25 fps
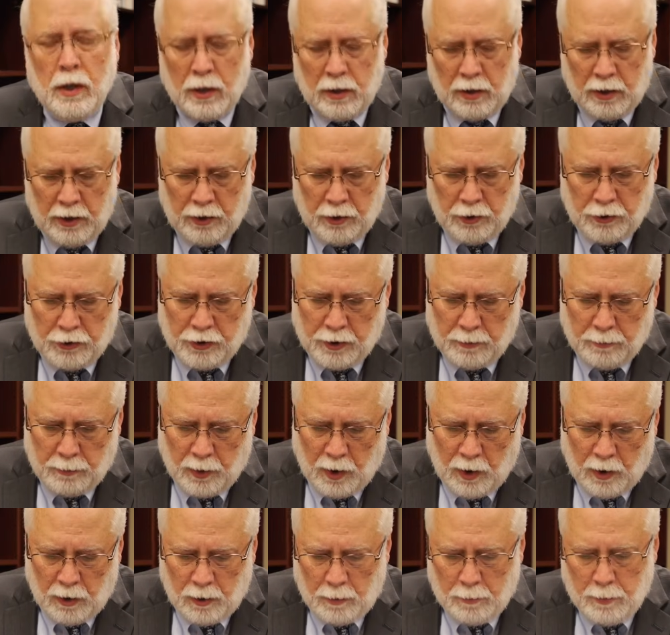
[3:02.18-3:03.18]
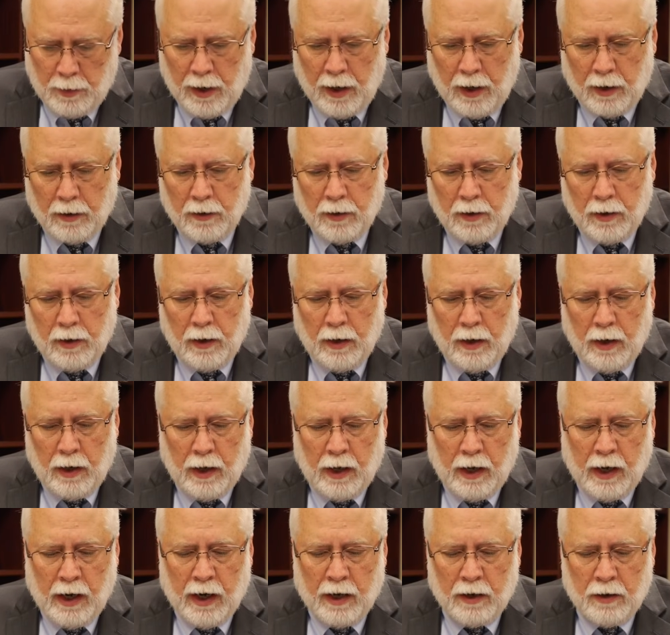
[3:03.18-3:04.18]
leadership all about?
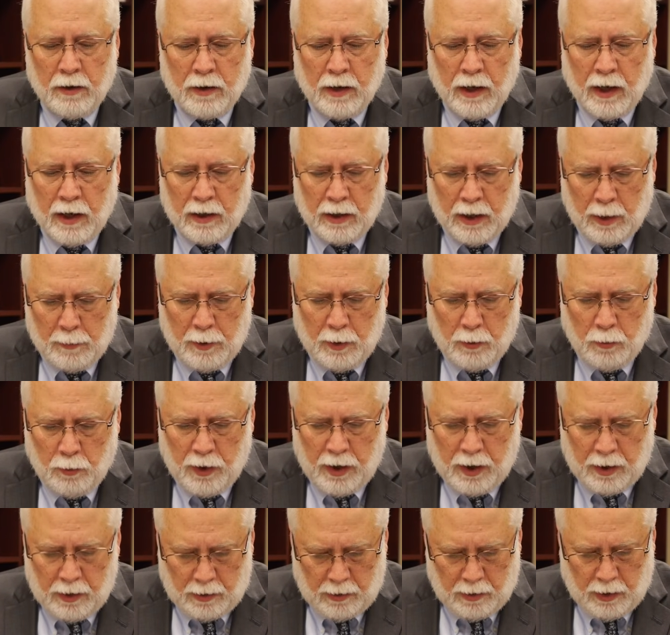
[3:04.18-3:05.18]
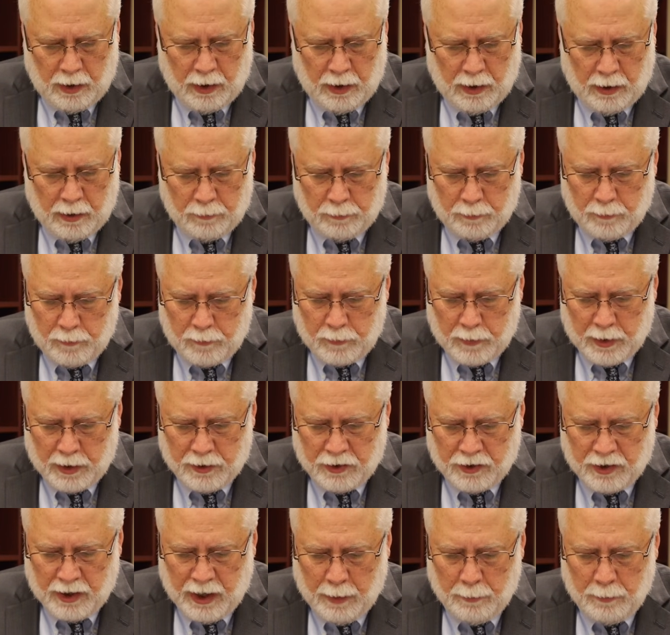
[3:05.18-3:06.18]
And let me read a
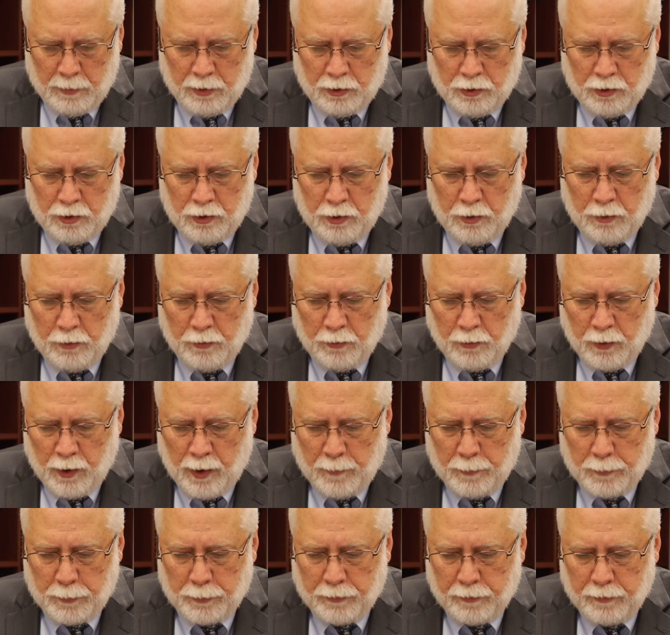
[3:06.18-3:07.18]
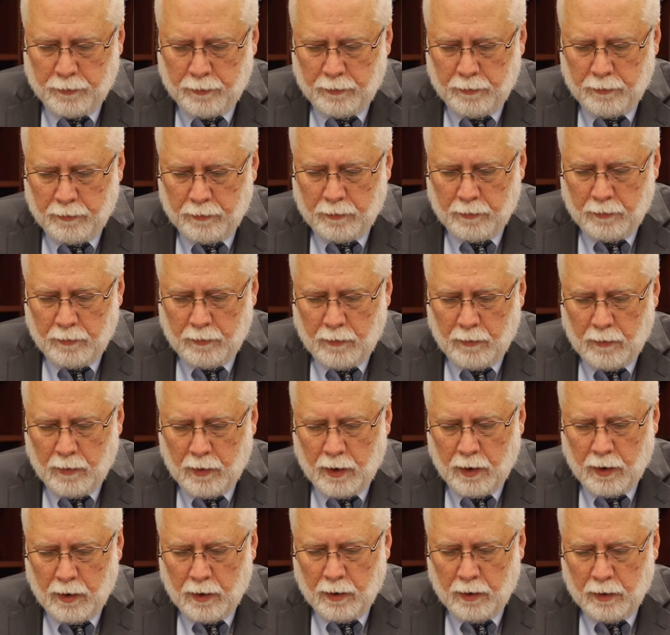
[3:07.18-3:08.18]
statement to you from
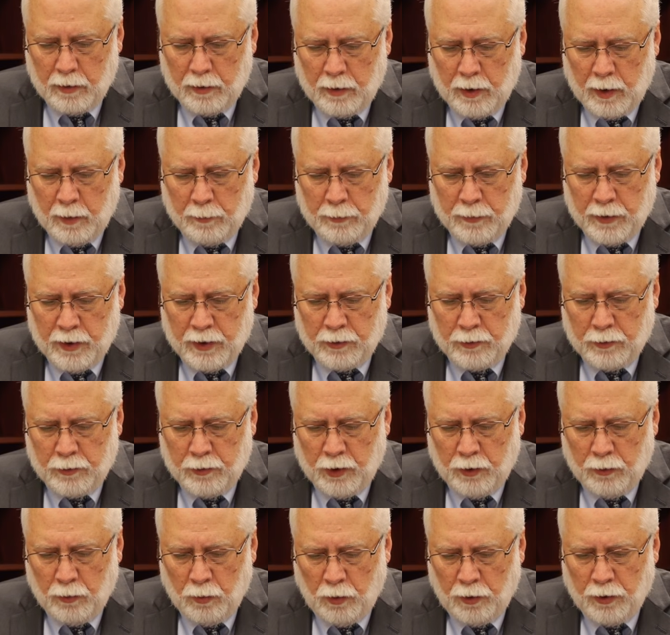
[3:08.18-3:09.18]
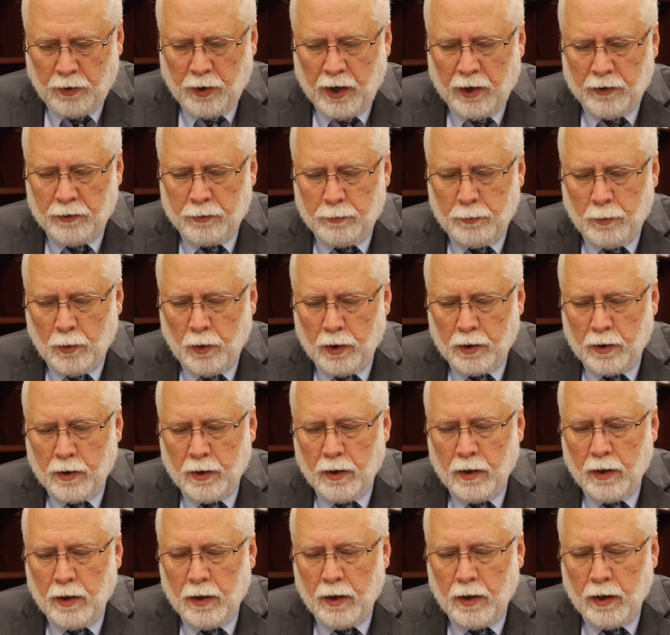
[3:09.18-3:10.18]
the Northouse book,
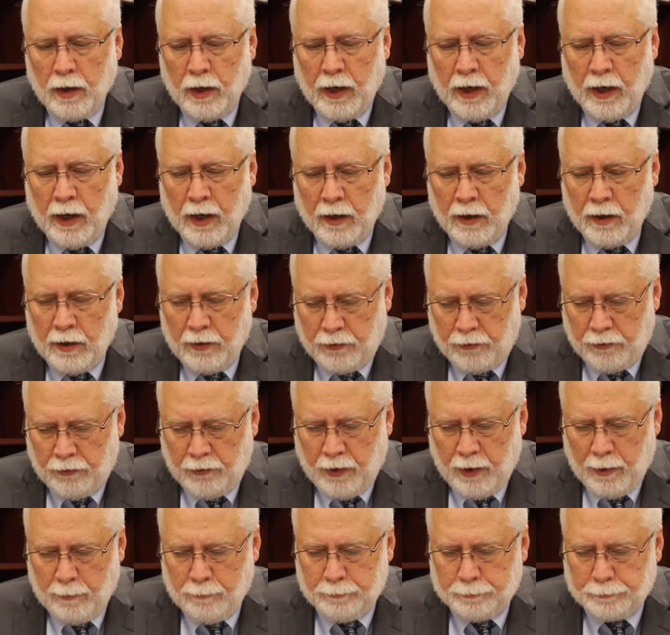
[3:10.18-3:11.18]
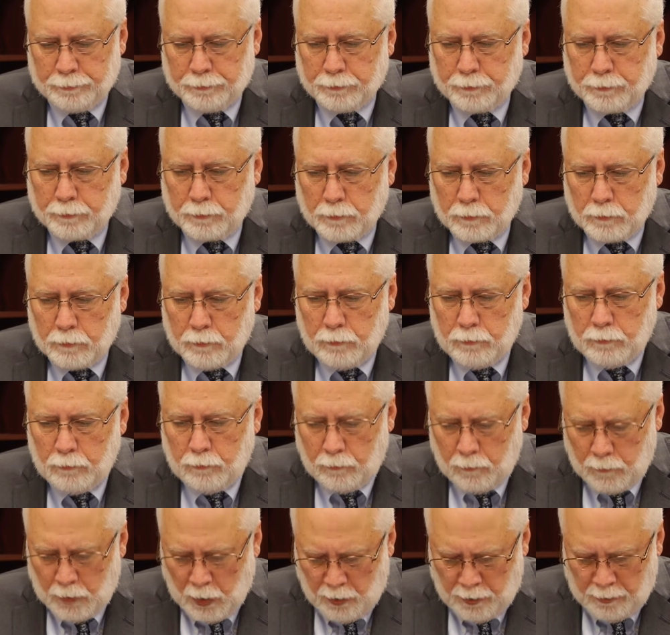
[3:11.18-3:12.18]
and it's on
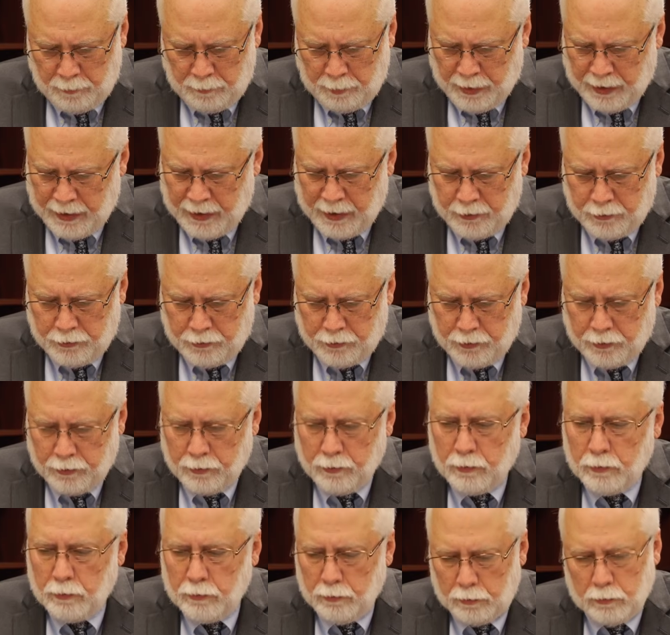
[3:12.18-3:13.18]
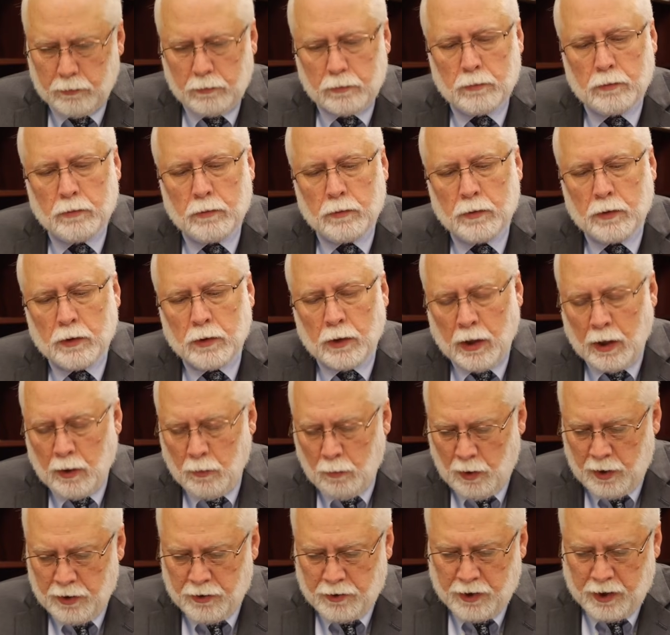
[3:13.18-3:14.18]
page
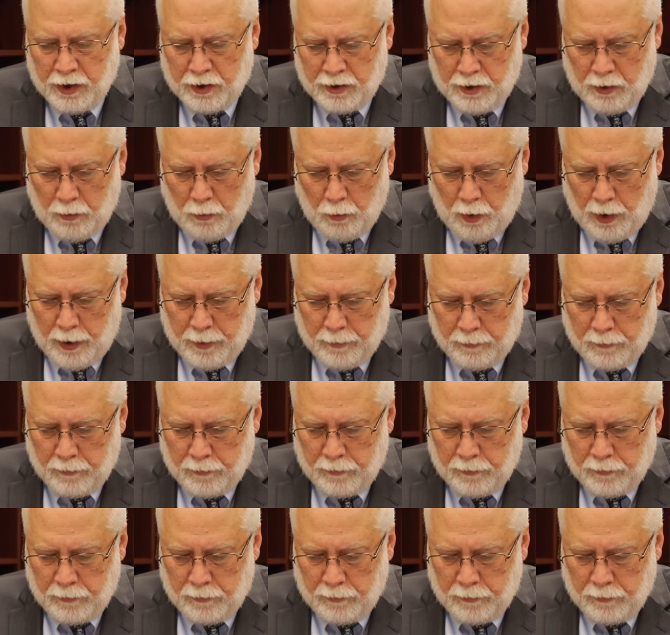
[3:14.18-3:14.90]
161.